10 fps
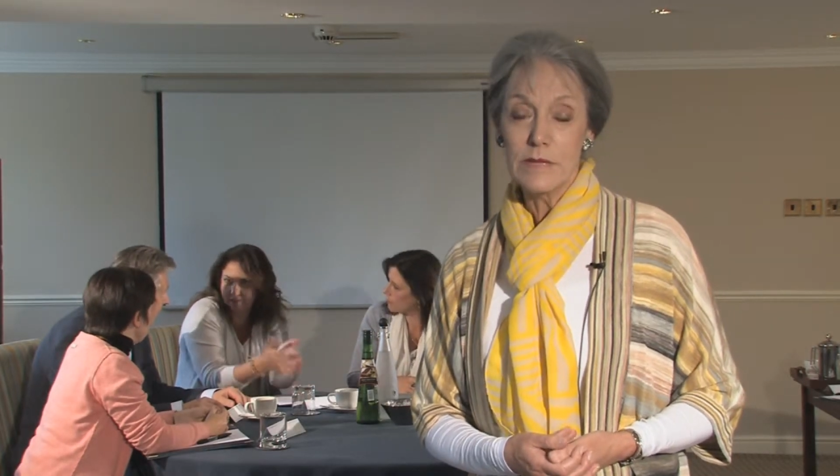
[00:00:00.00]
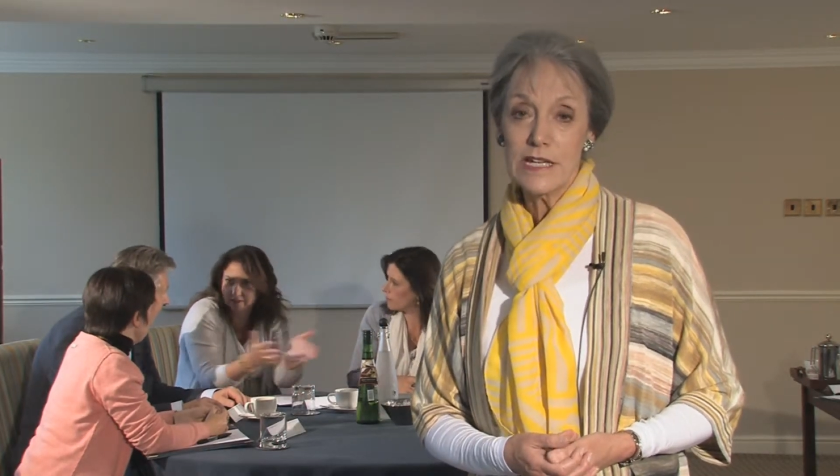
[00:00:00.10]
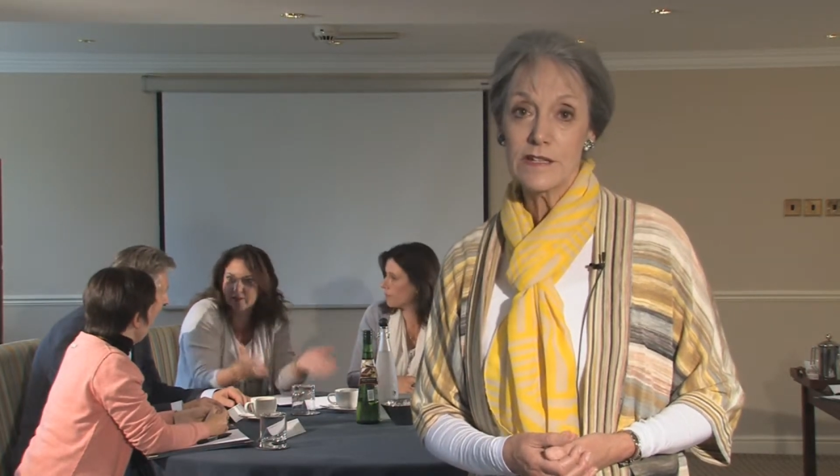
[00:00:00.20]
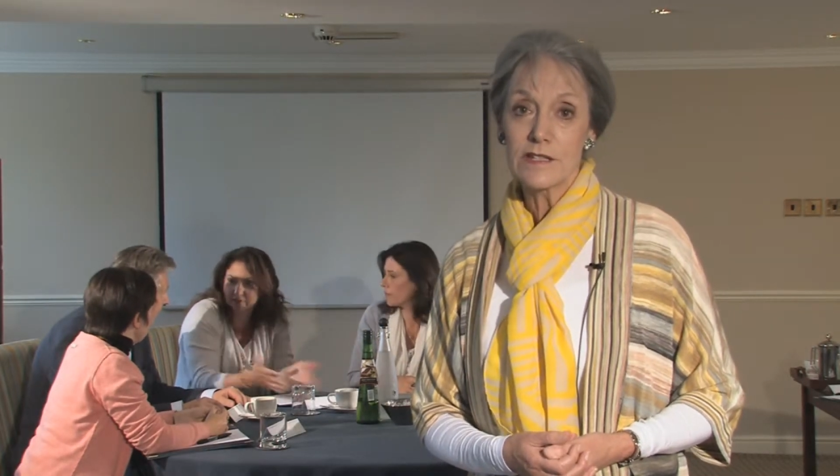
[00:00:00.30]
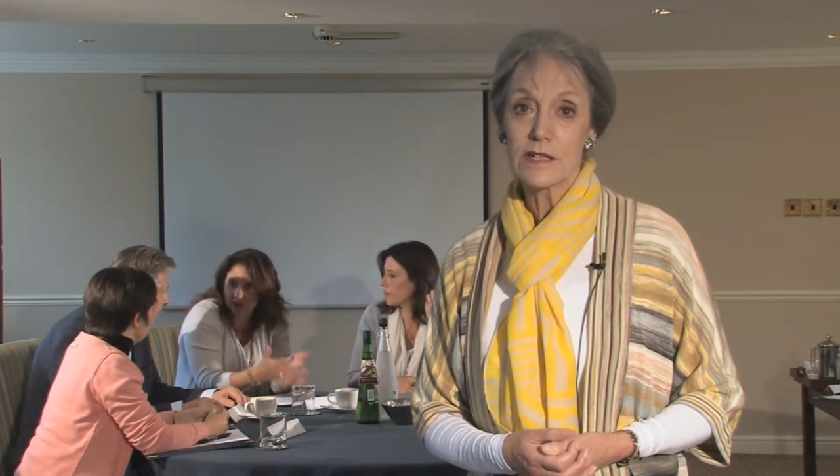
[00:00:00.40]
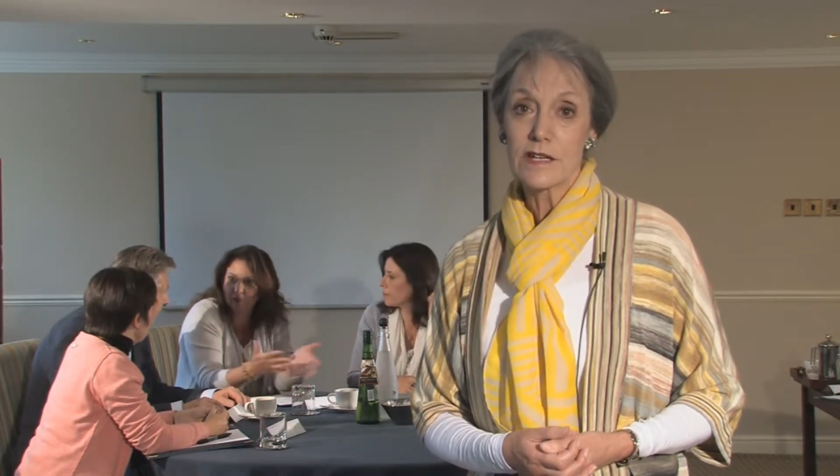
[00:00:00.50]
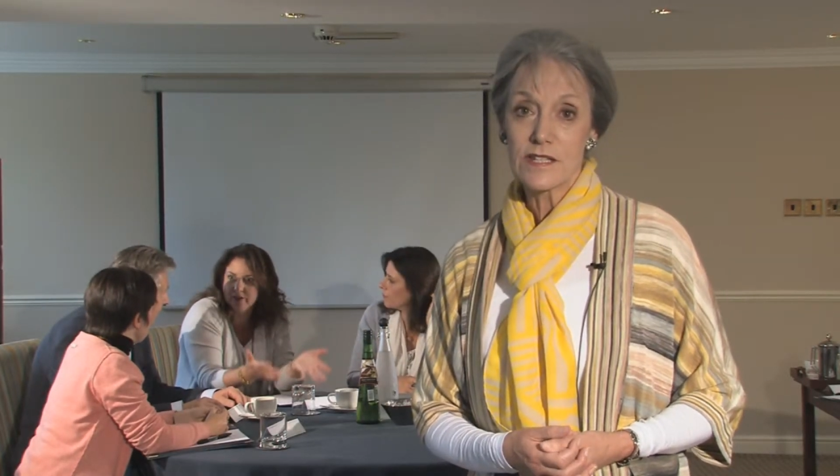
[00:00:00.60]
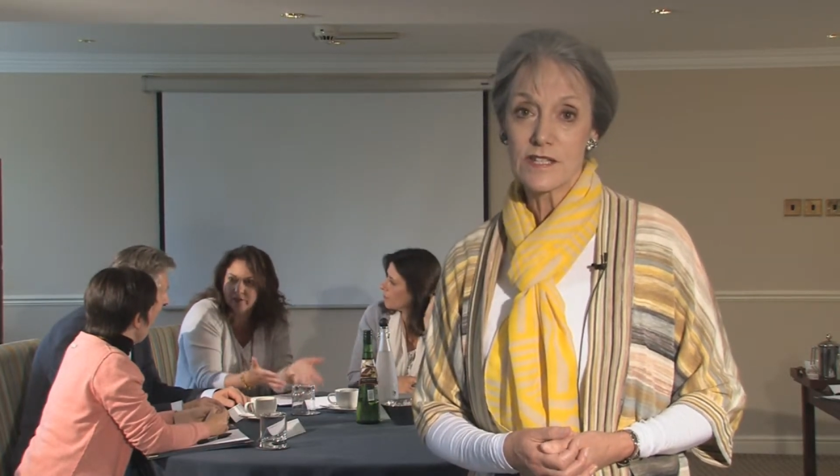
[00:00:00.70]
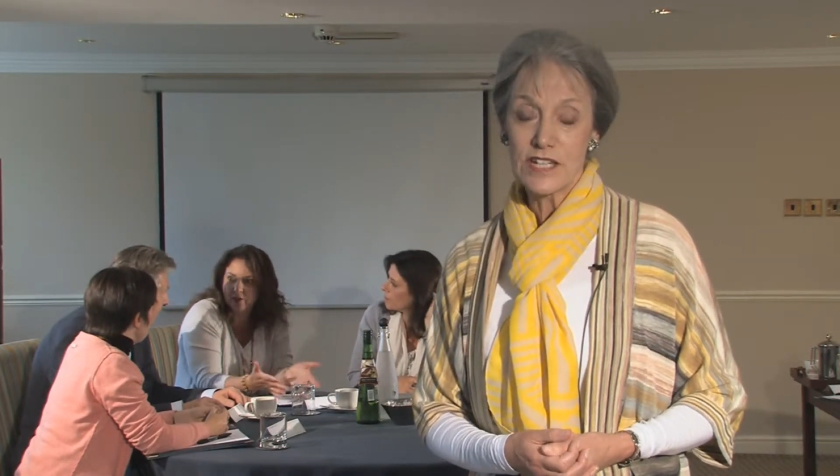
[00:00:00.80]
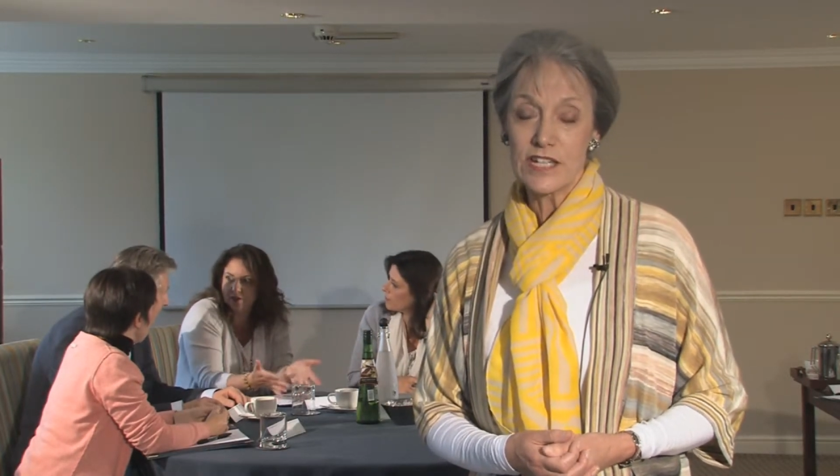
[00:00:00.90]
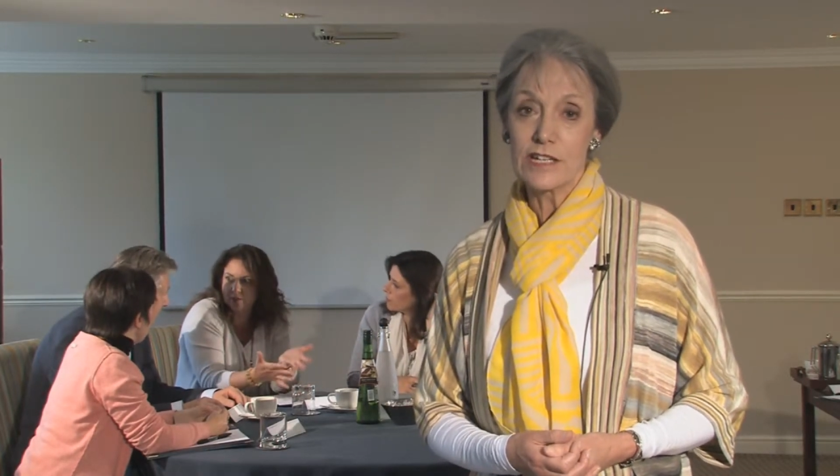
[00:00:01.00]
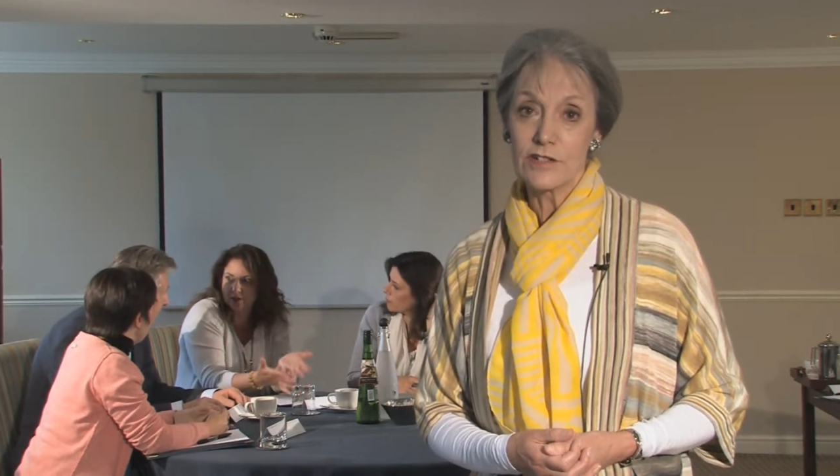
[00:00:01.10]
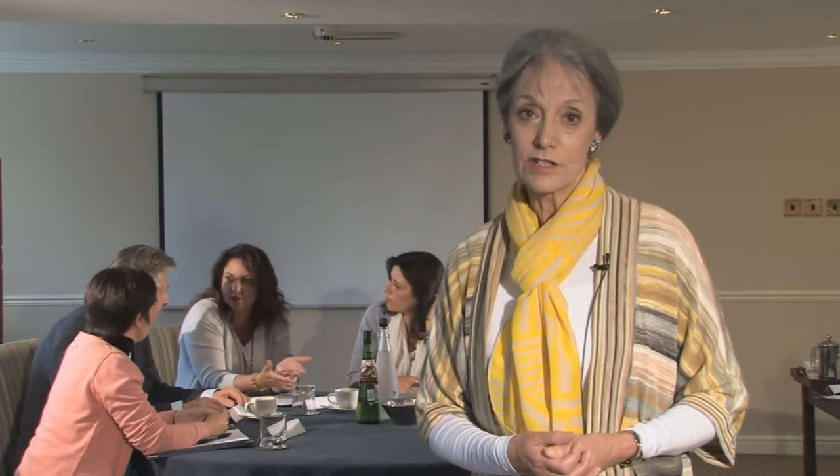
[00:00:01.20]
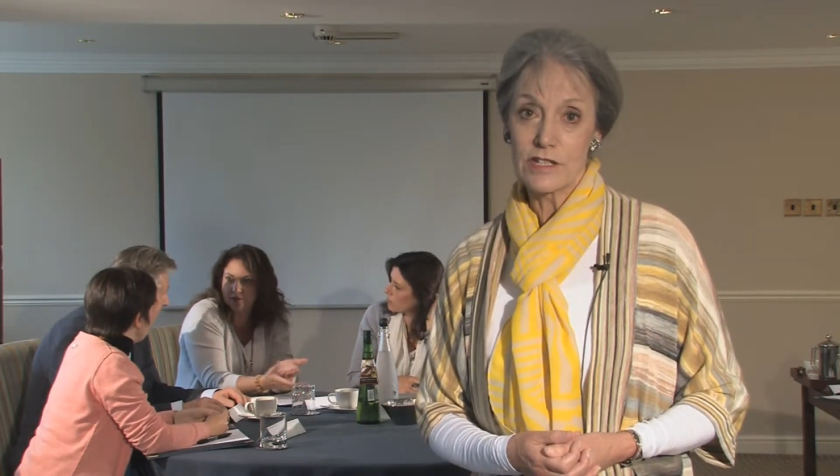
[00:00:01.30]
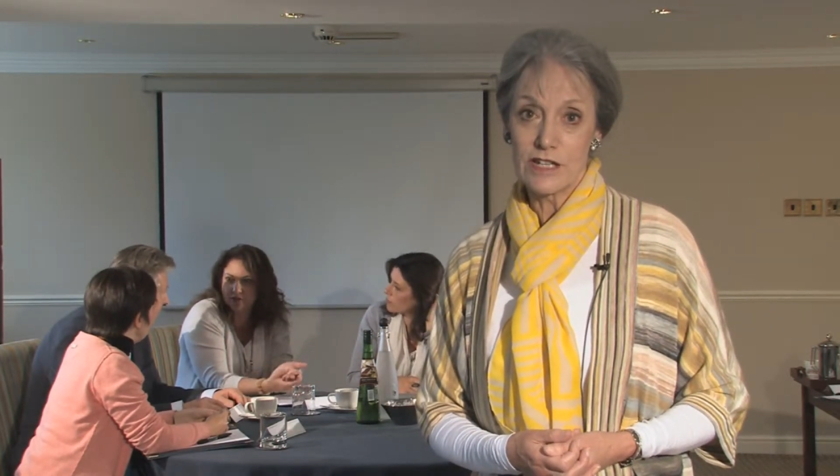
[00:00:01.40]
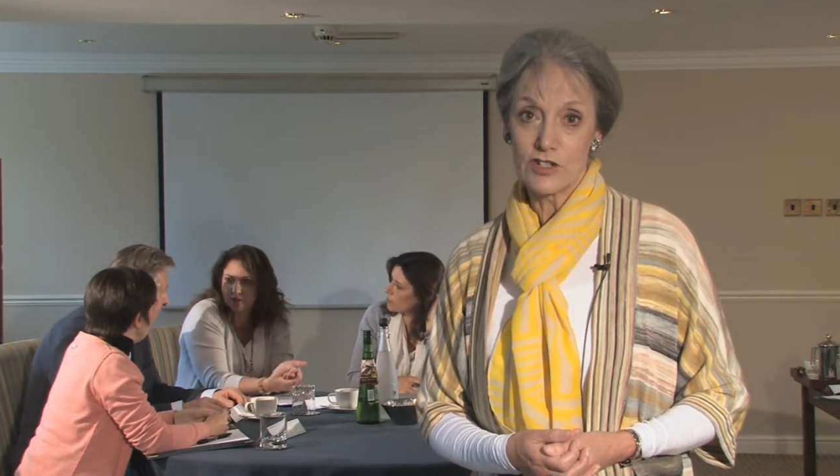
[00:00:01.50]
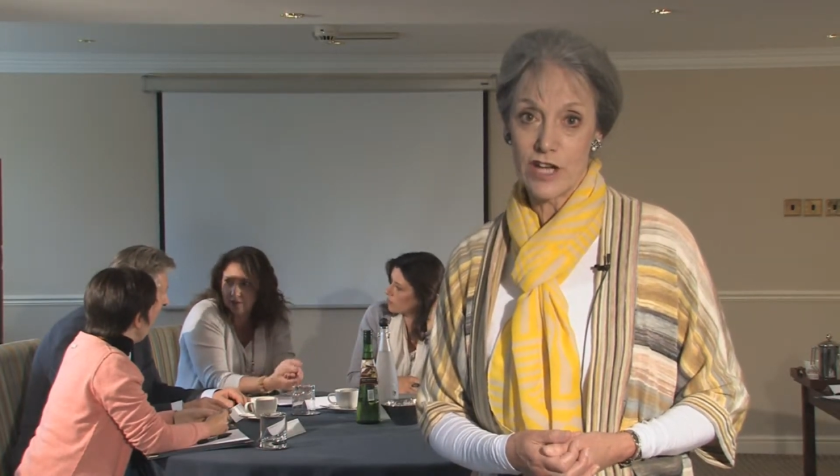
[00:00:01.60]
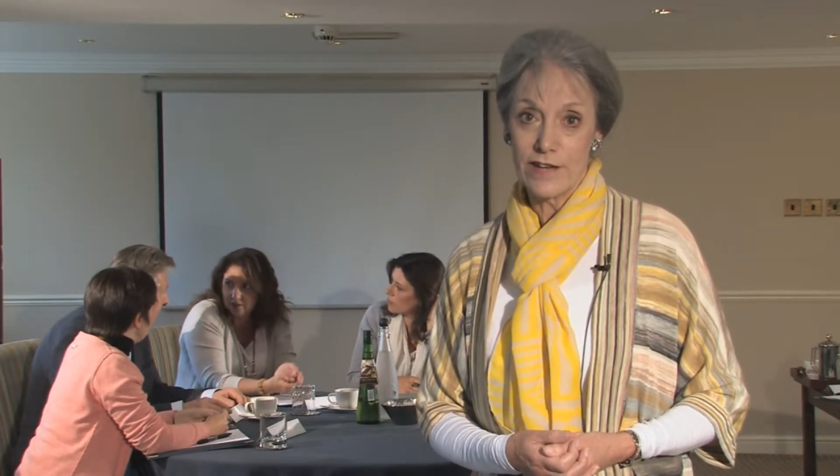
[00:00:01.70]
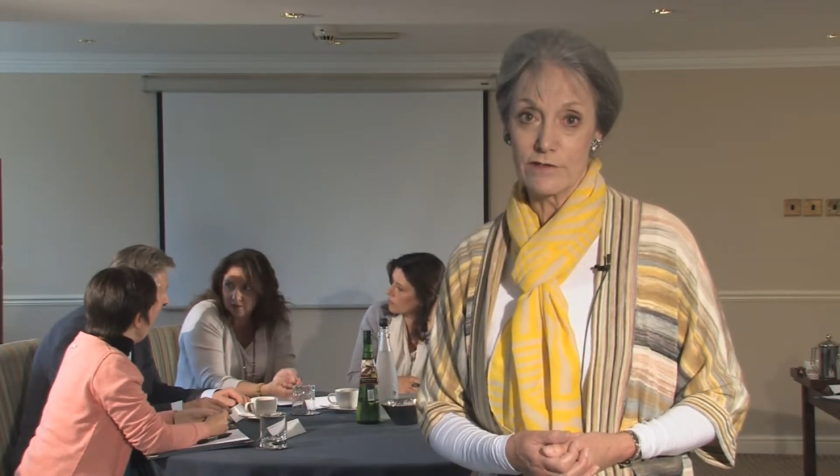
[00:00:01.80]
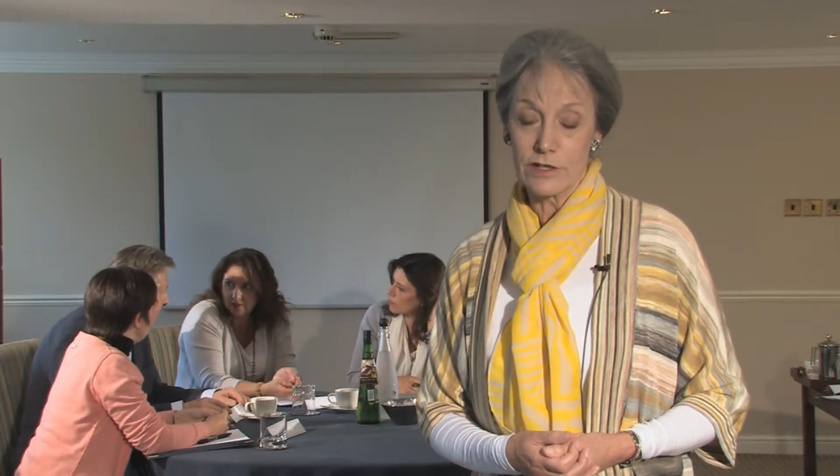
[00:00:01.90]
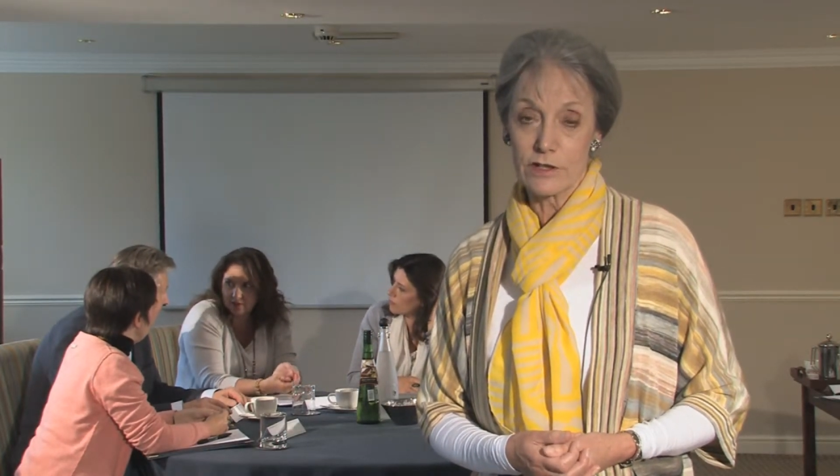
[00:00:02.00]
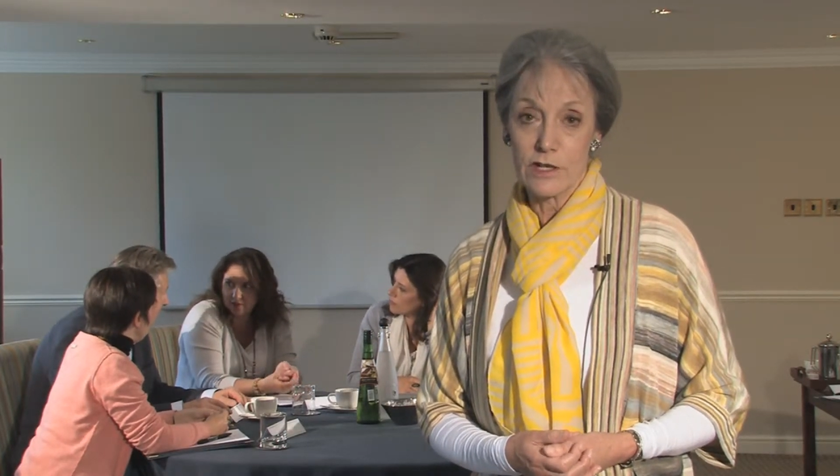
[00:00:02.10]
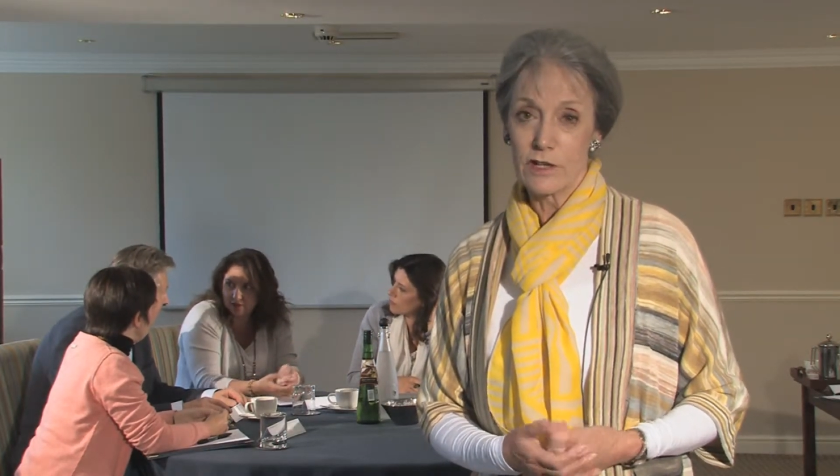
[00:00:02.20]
means sticking to the agenda,